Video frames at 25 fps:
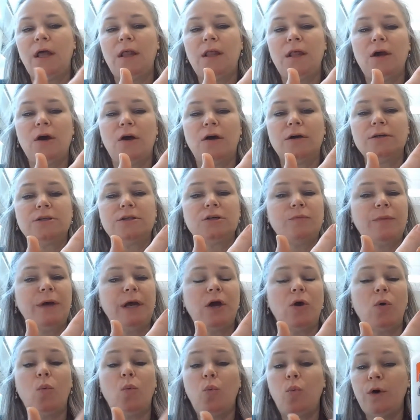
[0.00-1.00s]
They also
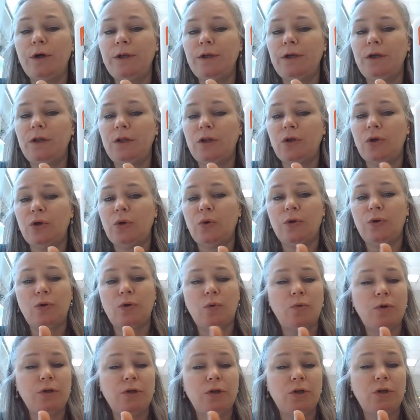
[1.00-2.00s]
make a wood glue, and the
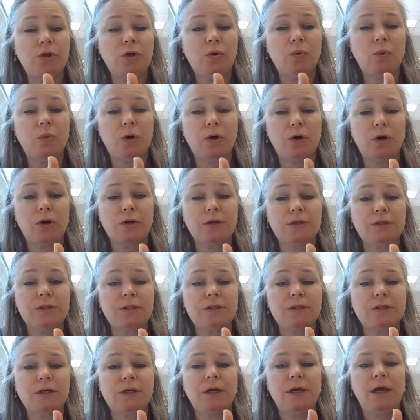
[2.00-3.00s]
wood glue
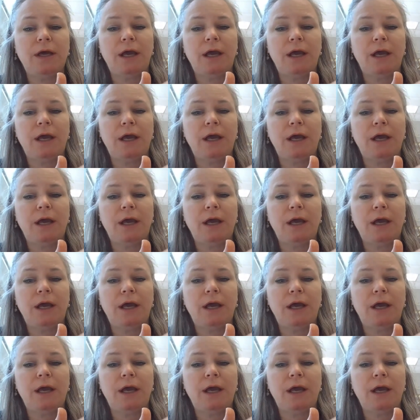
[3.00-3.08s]
works,